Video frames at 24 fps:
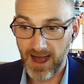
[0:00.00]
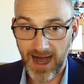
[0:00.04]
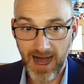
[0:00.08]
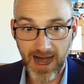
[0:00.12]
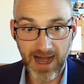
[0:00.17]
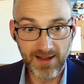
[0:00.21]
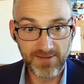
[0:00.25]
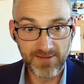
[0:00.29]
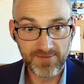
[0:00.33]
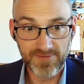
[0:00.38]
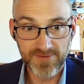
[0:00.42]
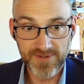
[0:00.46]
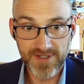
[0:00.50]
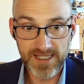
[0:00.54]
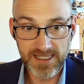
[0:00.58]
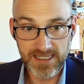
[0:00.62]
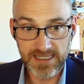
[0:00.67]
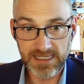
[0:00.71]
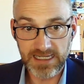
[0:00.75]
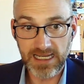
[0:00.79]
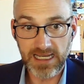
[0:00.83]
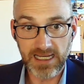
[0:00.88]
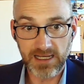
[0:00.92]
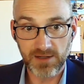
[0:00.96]
I've
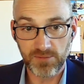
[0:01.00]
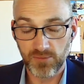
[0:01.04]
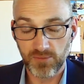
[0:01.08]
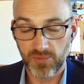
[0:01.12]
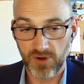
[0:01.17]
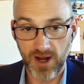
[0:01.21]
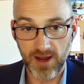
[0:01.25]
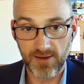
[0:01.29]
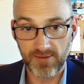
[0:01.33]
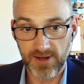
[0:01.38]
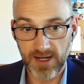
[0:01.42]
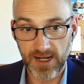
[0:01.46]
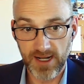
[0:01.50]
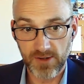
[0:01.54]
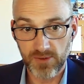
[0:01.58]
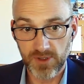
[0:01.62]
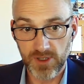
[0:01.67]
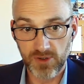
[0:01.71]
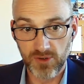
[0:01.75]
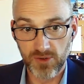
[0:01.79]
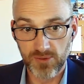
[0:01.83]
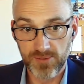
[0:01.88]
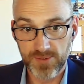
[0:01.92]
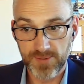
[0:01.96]
seen private
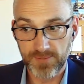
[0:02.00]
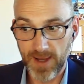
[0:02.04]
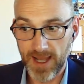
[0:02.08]
equity groups